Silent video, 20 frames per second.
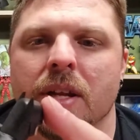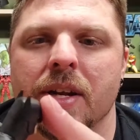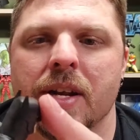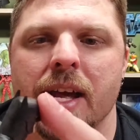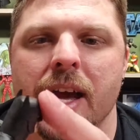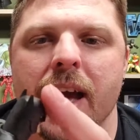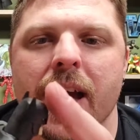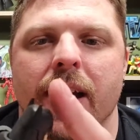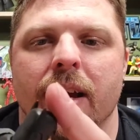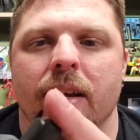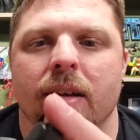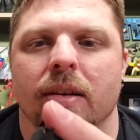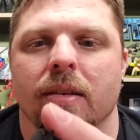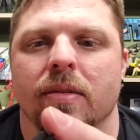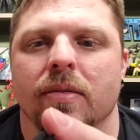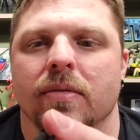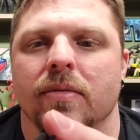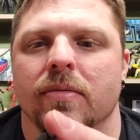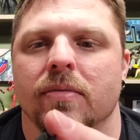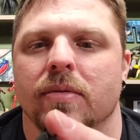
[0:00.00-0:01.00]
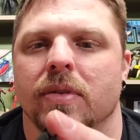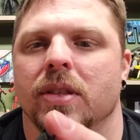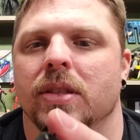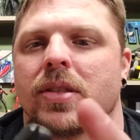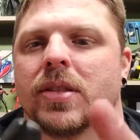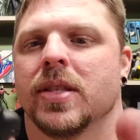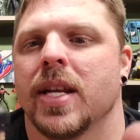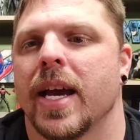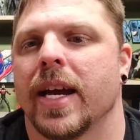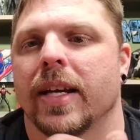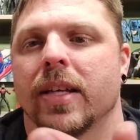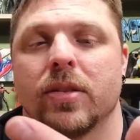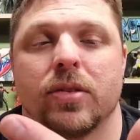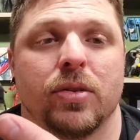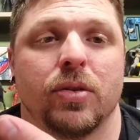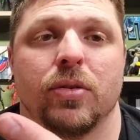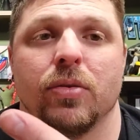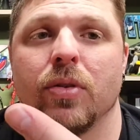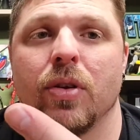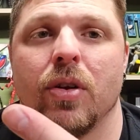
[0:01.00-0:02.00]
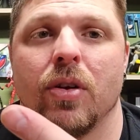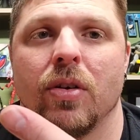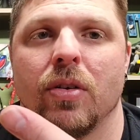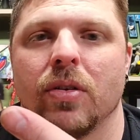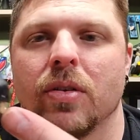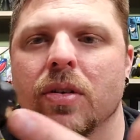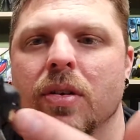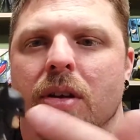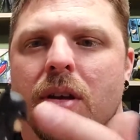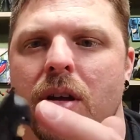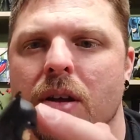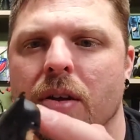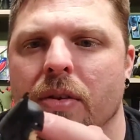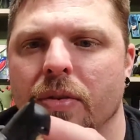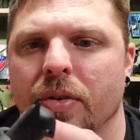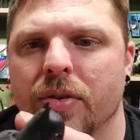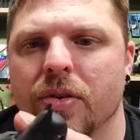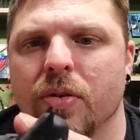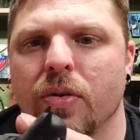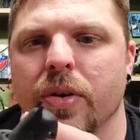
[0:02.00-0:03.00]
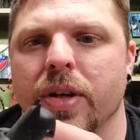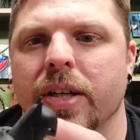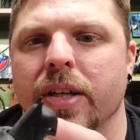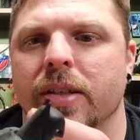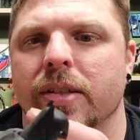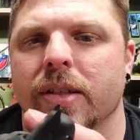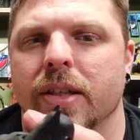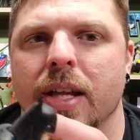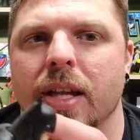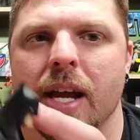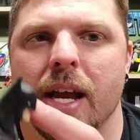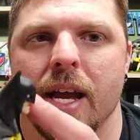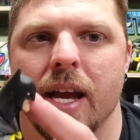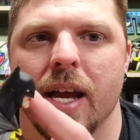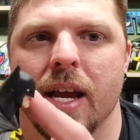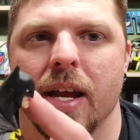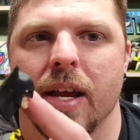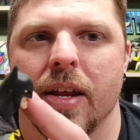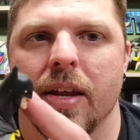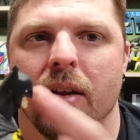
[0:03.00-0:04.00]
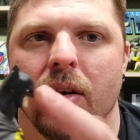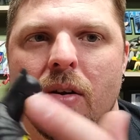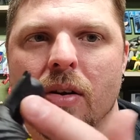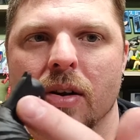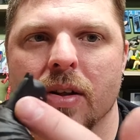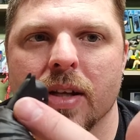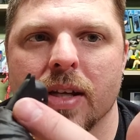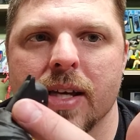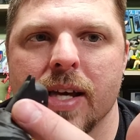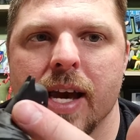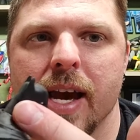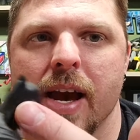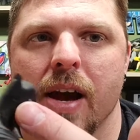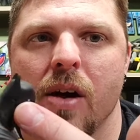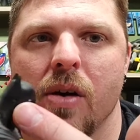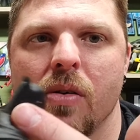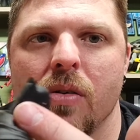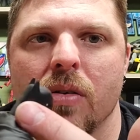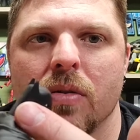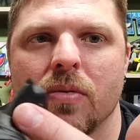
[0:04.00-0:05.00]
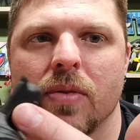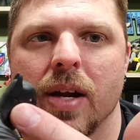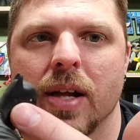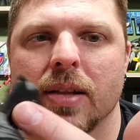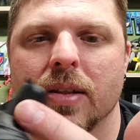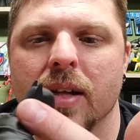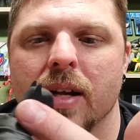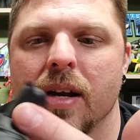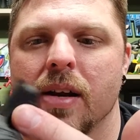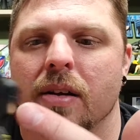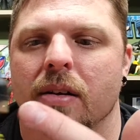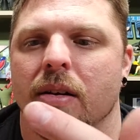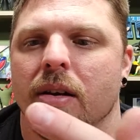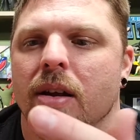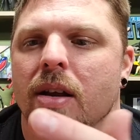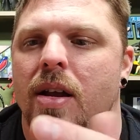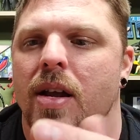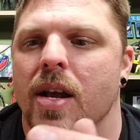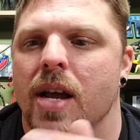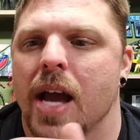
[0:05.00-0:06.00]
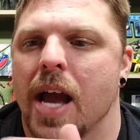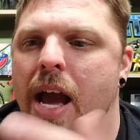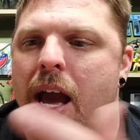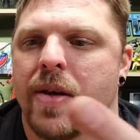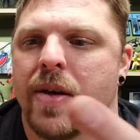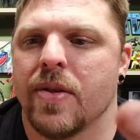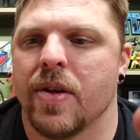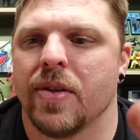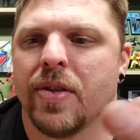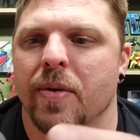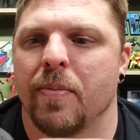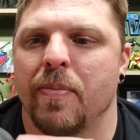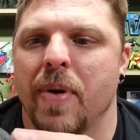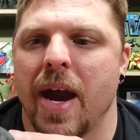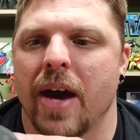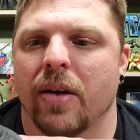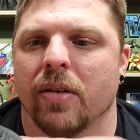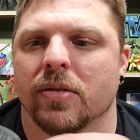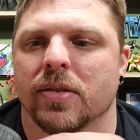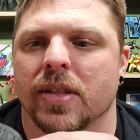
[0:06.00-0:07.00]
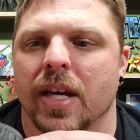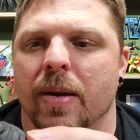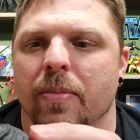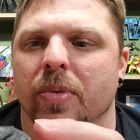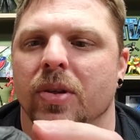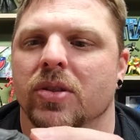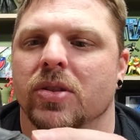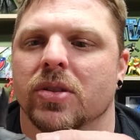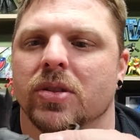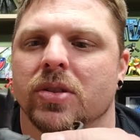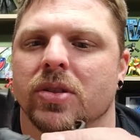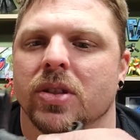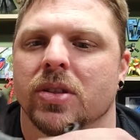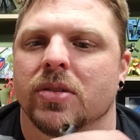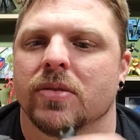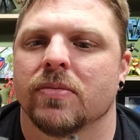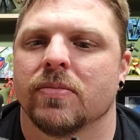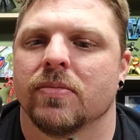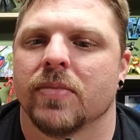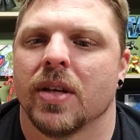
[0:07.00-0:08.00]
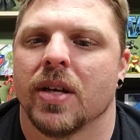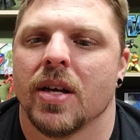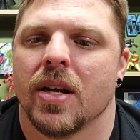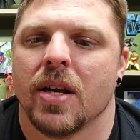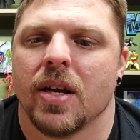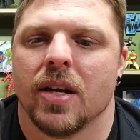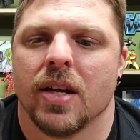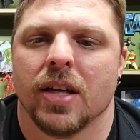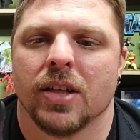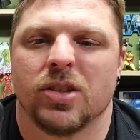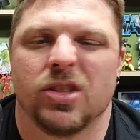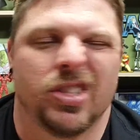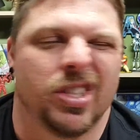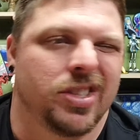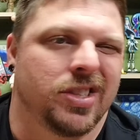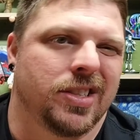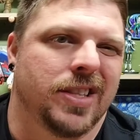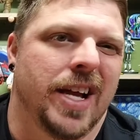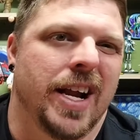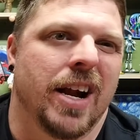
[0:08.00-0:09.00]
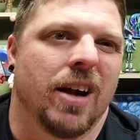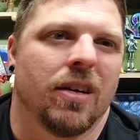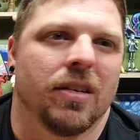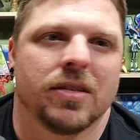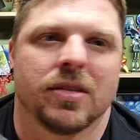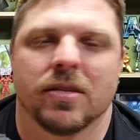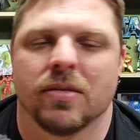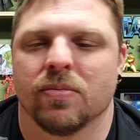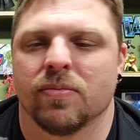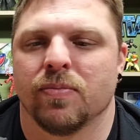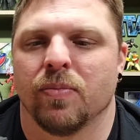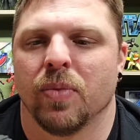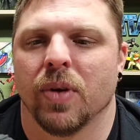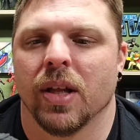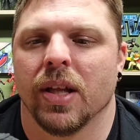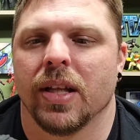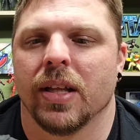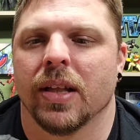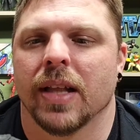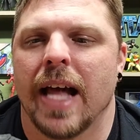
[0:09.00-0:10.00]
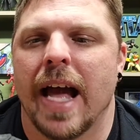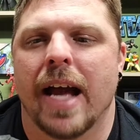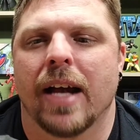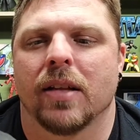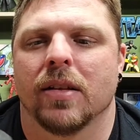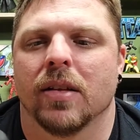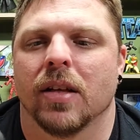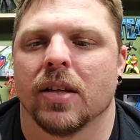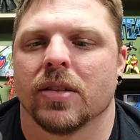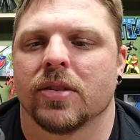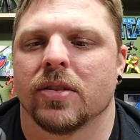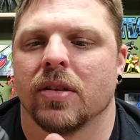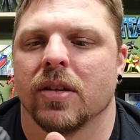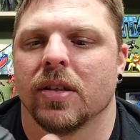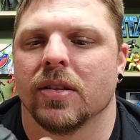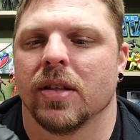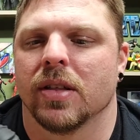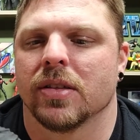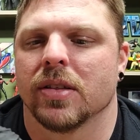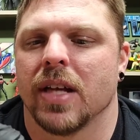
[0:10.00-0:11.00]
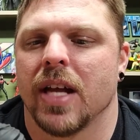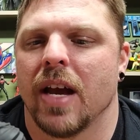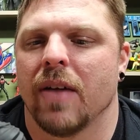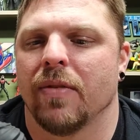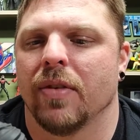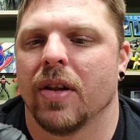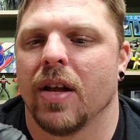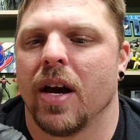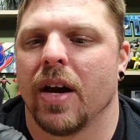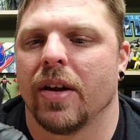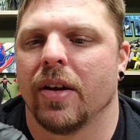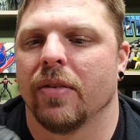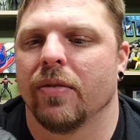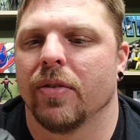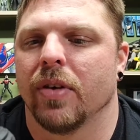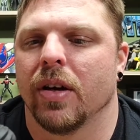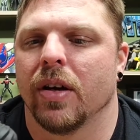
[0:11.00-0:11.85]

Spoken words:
neck. His neck is too long. The crease in the head or in the cowl right there, and then the battle damage is just there. It's really lackluster. It doesn't have a lot of